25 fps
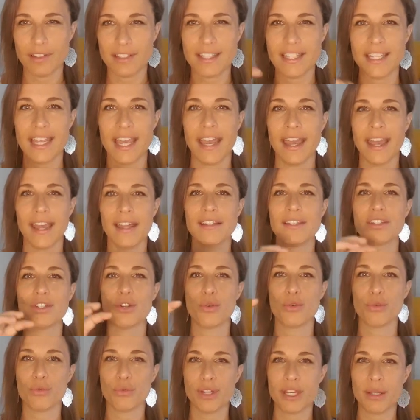dead,
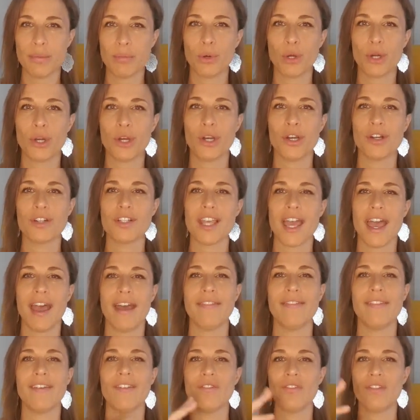rebirth,
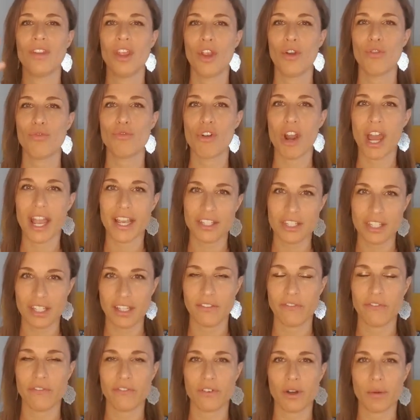and then
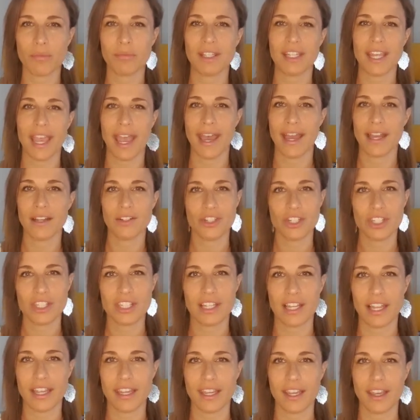rising from the ashes
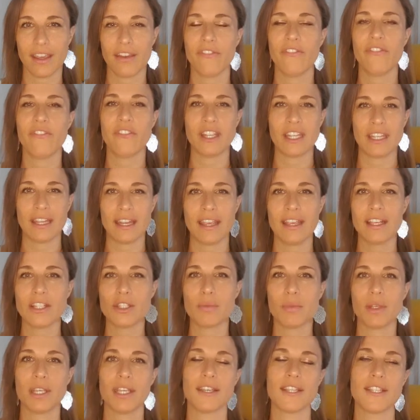like a phoenix
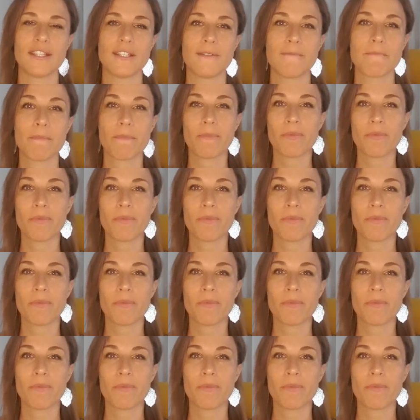because